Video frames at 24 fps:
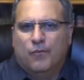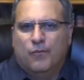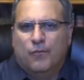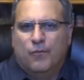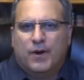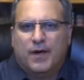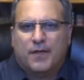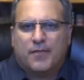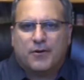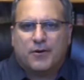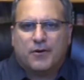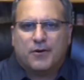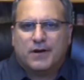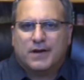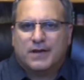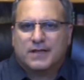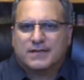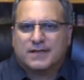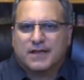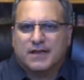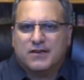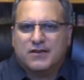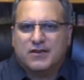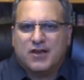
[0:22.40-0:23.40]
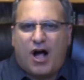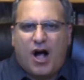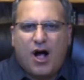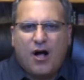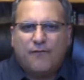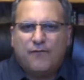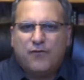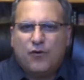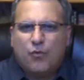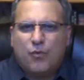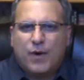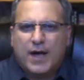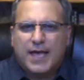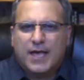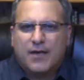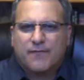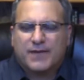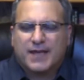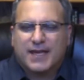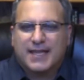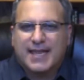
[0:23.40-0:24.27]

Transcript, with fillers: Whether it is a novel way of